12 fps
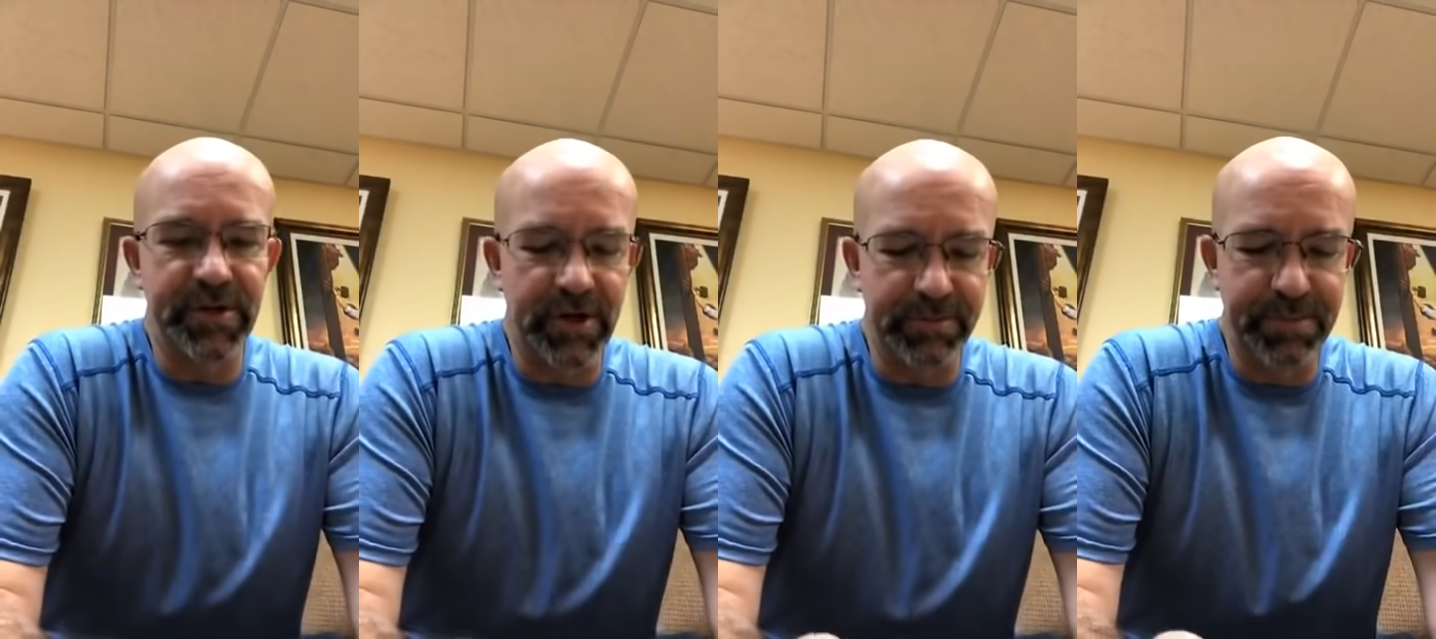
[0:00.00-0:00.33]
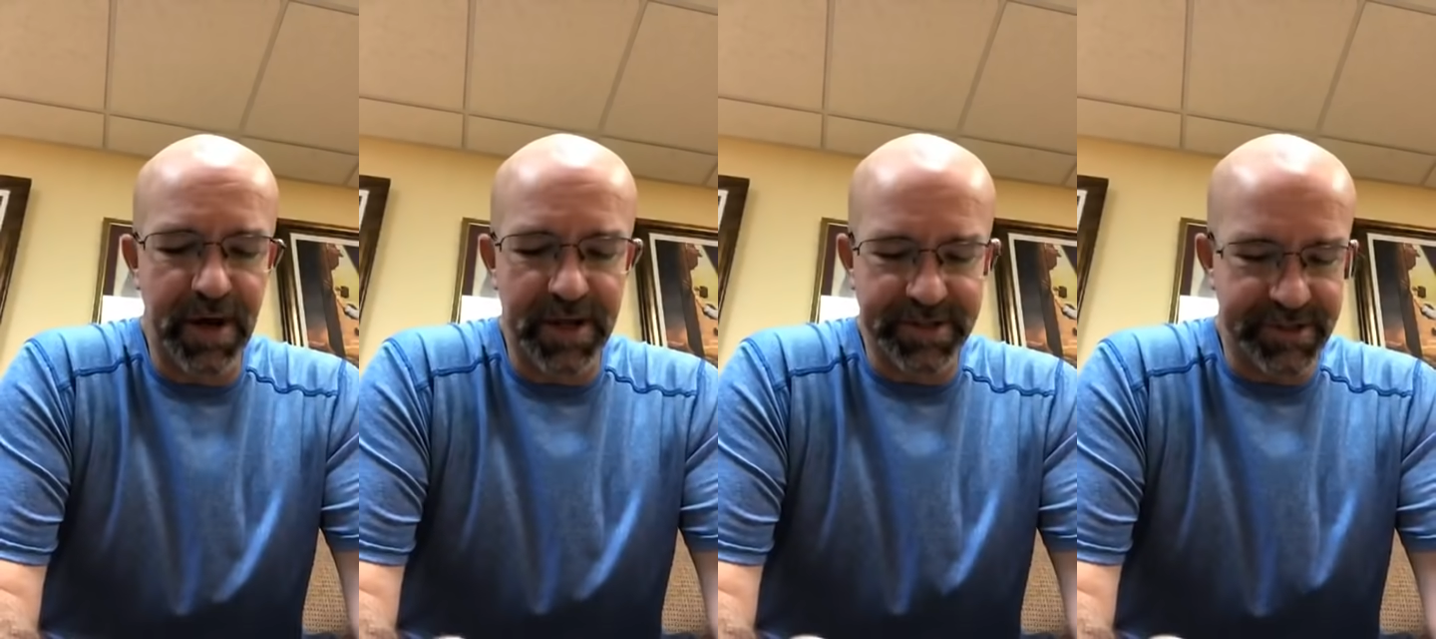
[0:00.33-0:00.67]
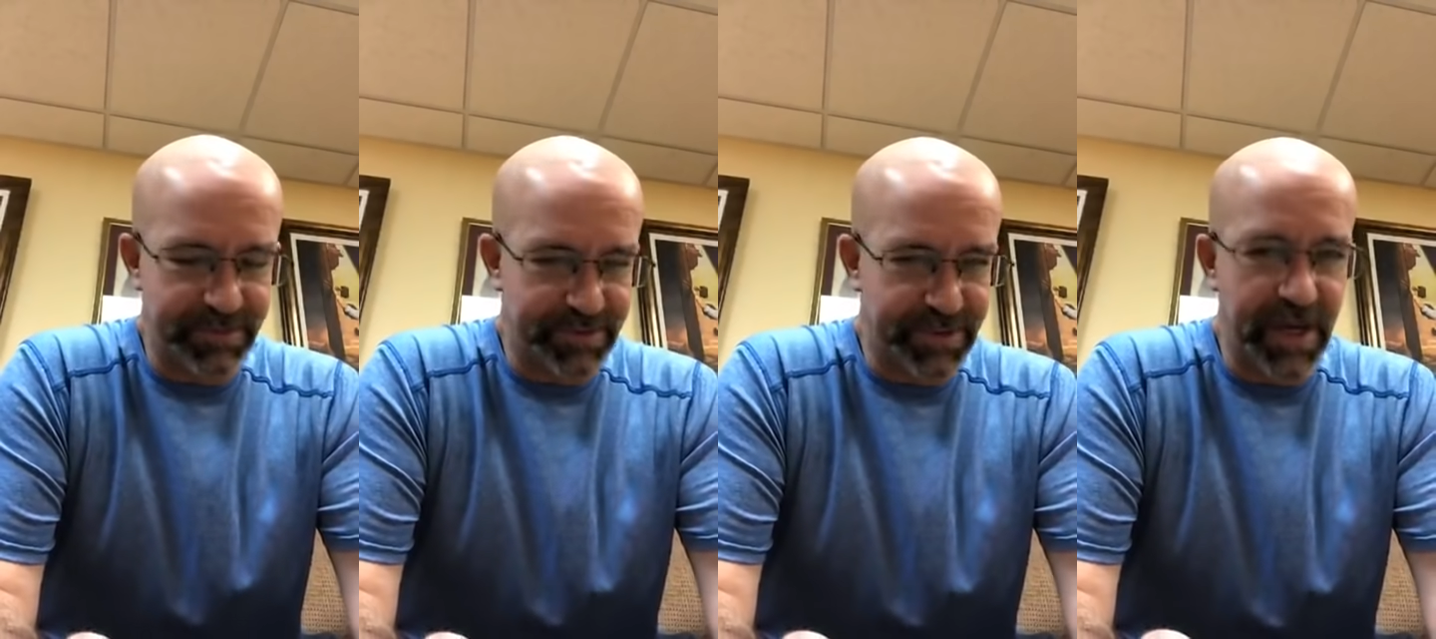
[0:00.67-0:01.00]
called POTS that
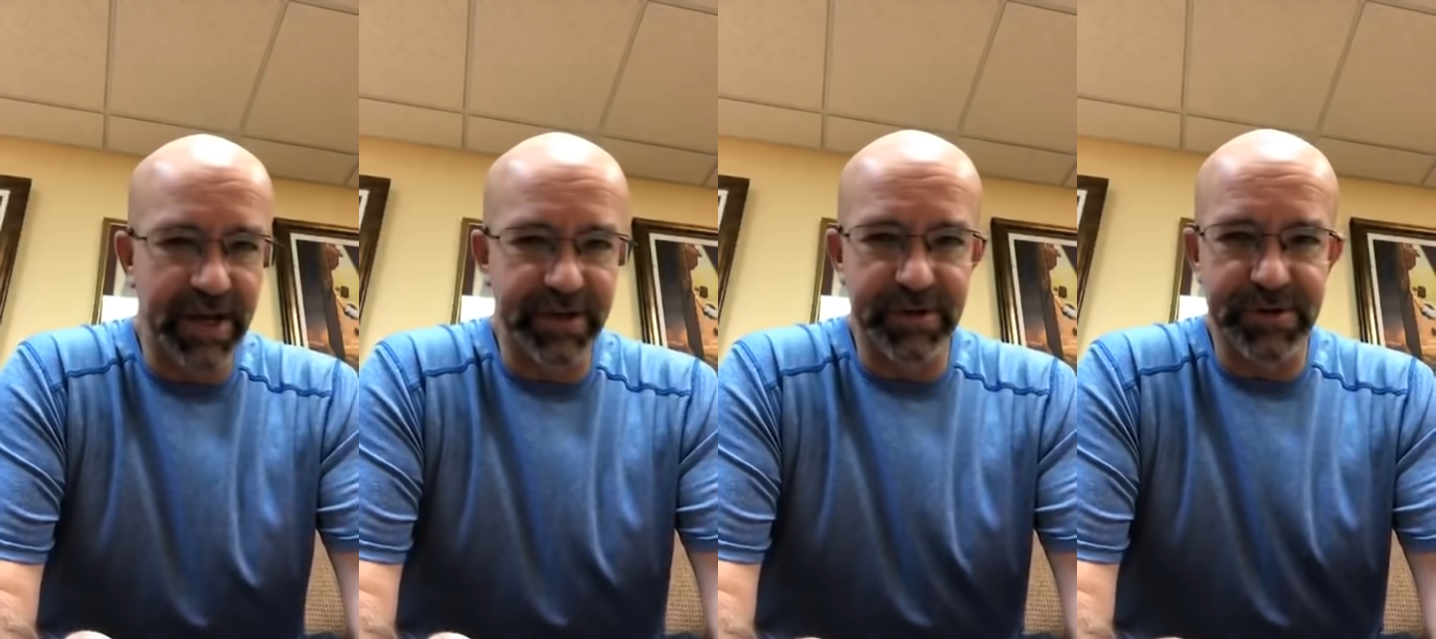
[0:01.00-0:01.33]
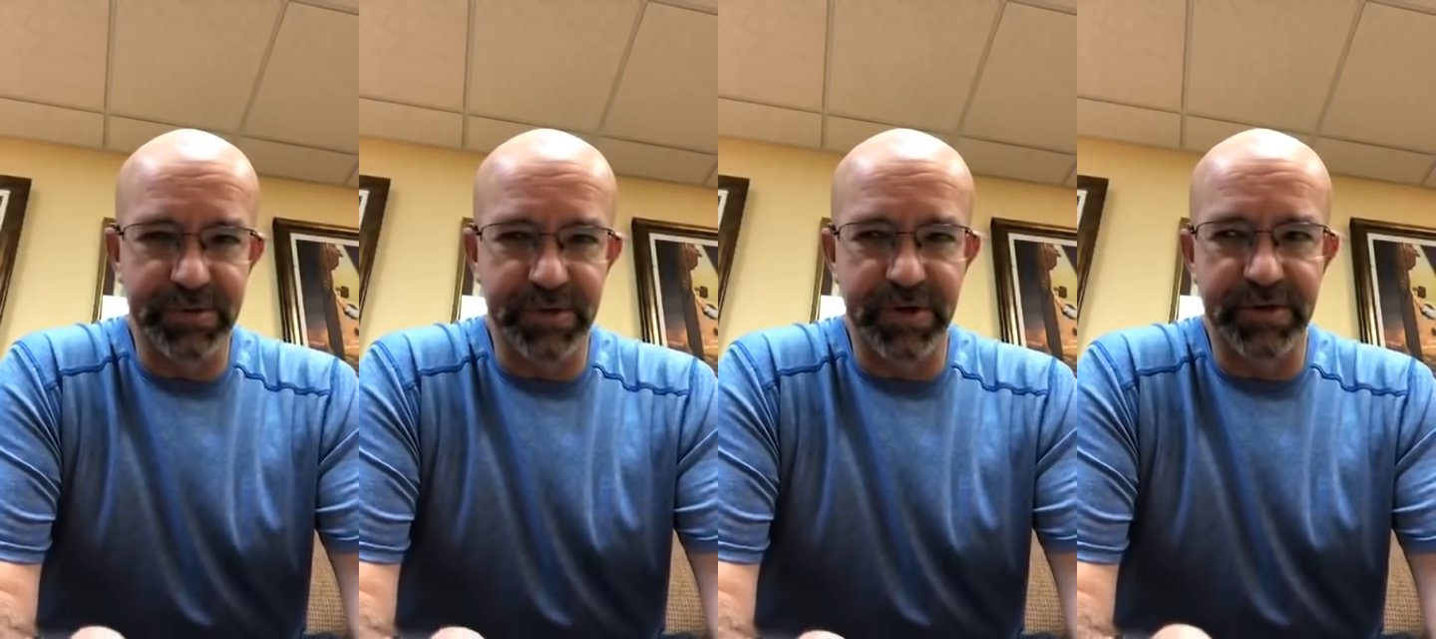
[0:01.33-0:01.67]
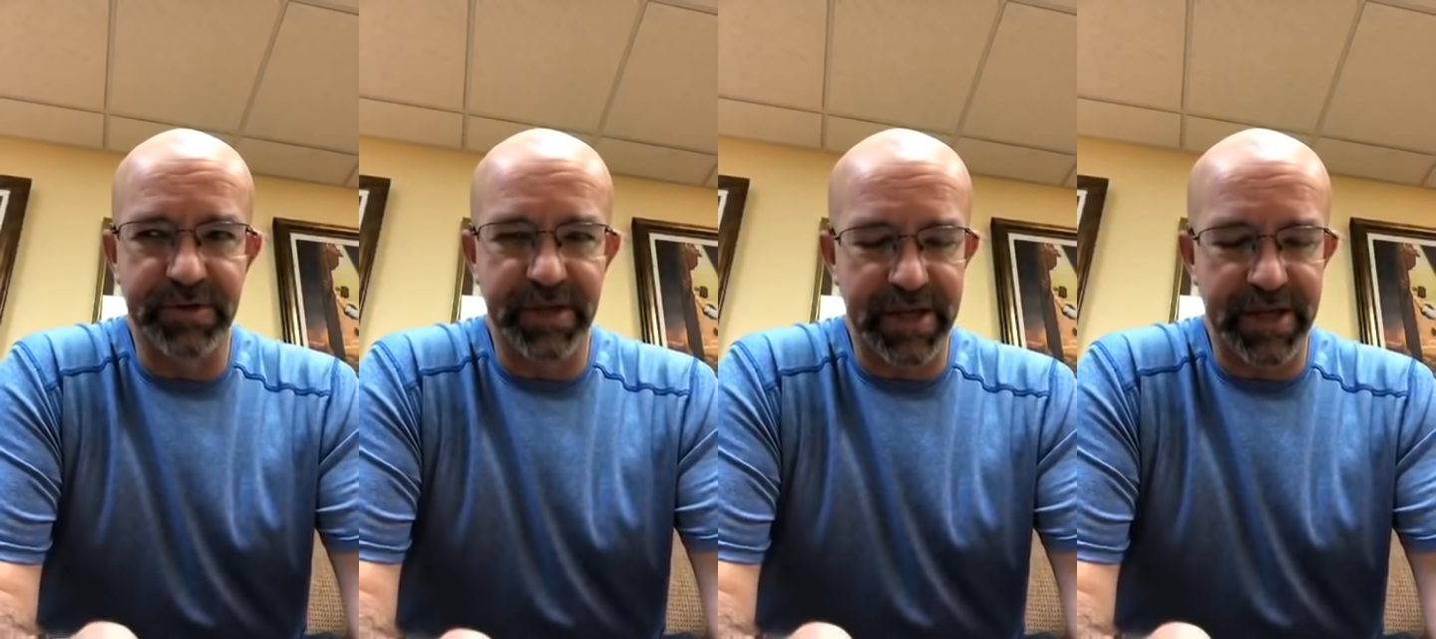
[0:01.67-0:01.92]
she was diagnosed with